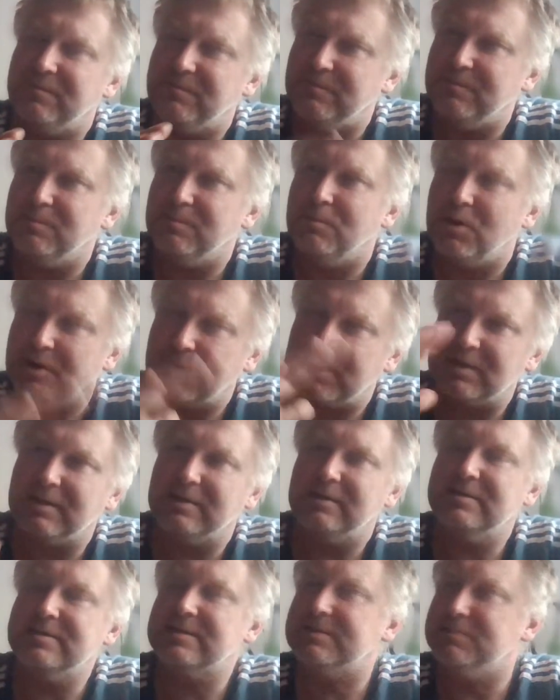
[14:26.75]
more
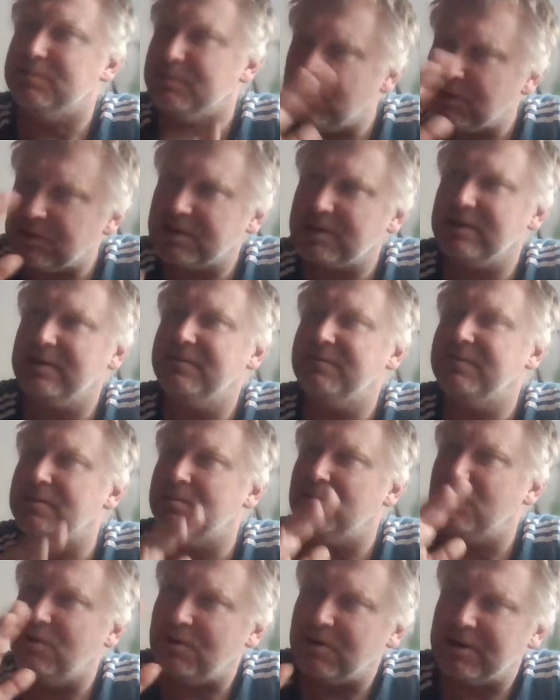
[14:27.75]
clever,
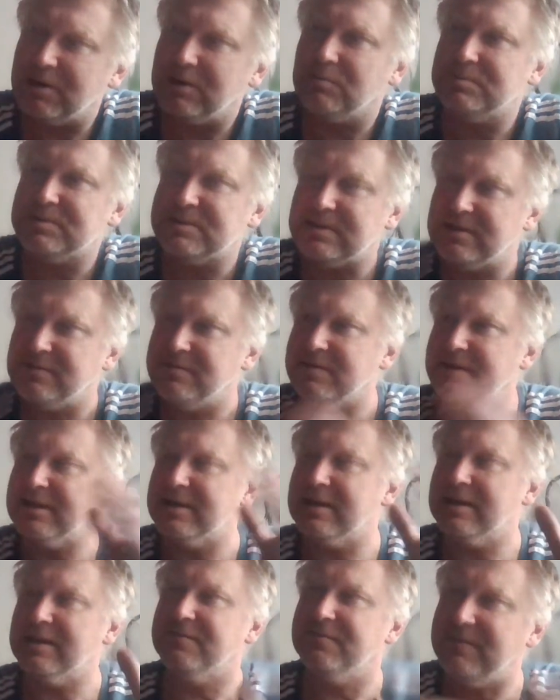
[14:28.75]
more
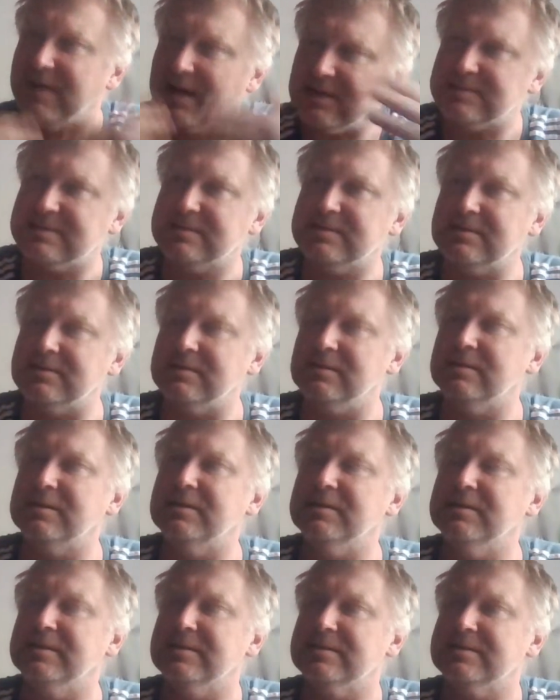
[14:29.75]
observing, and faster
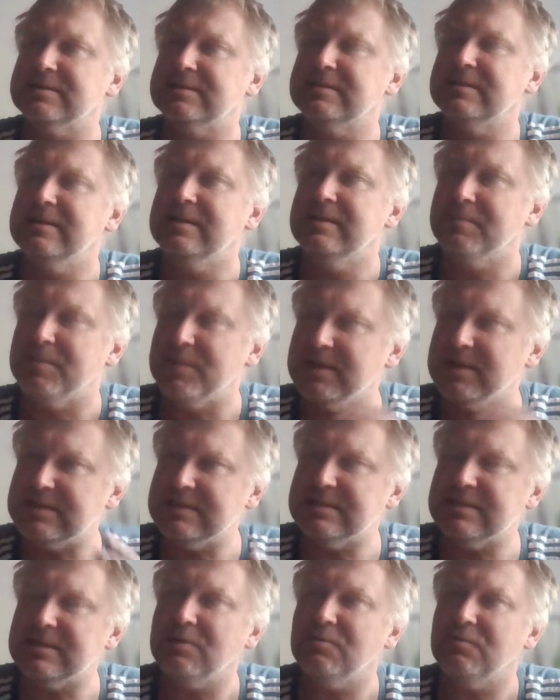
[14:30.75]
learners. This
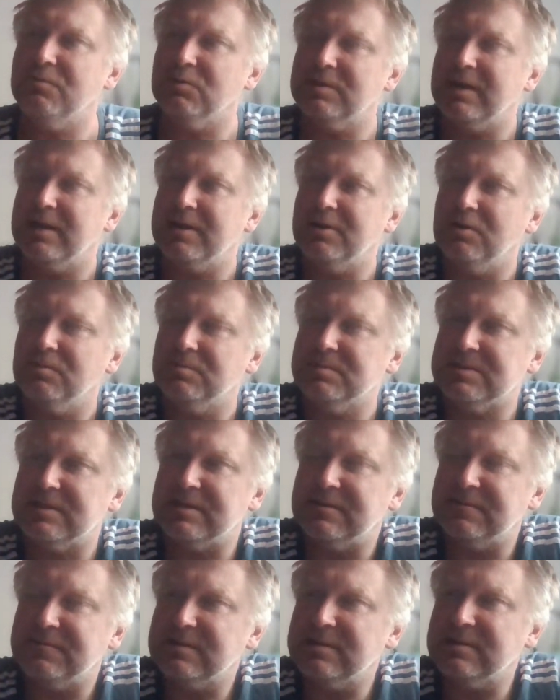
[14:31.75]
is what I
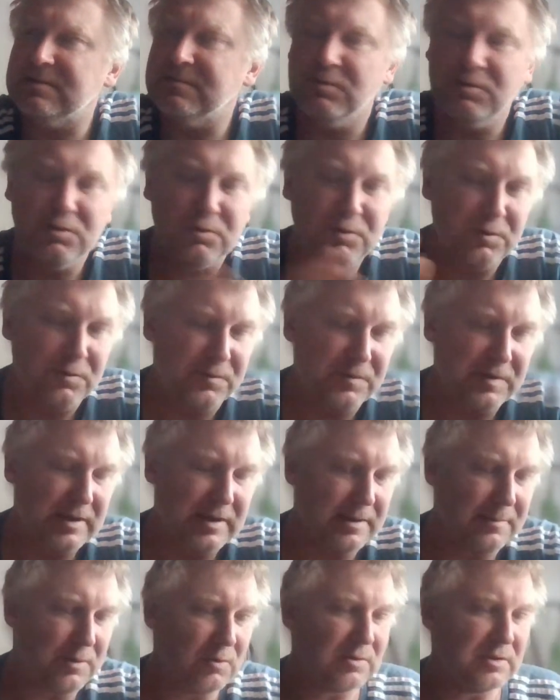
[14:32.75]
observed. What do you
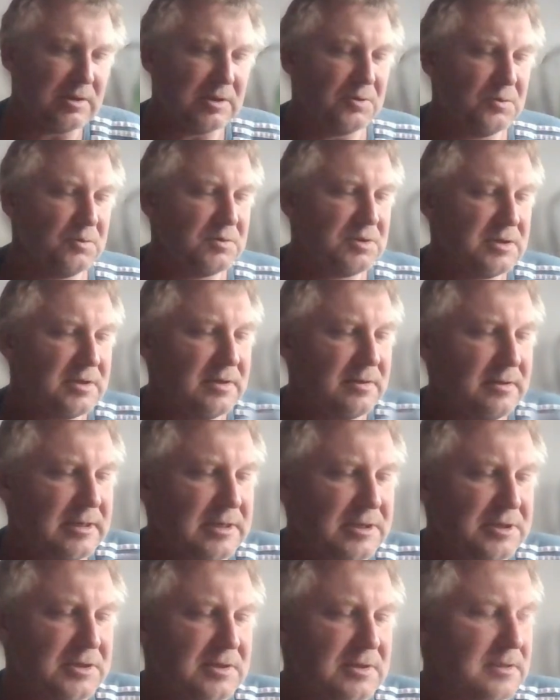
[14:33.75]
think about the new
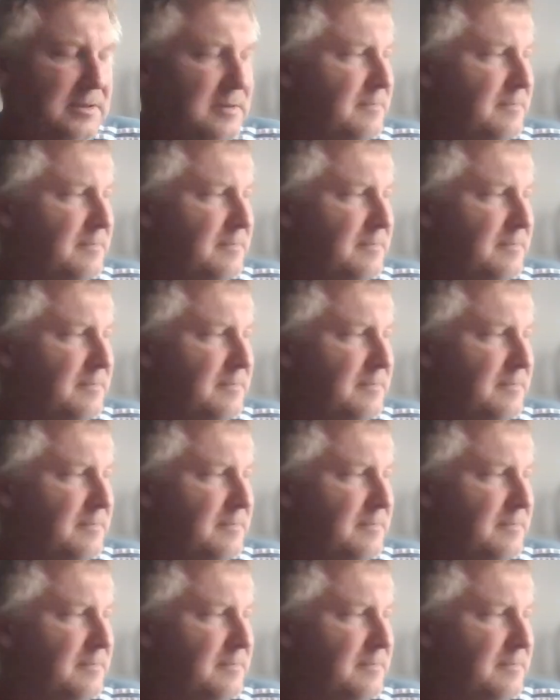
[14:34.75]
generation?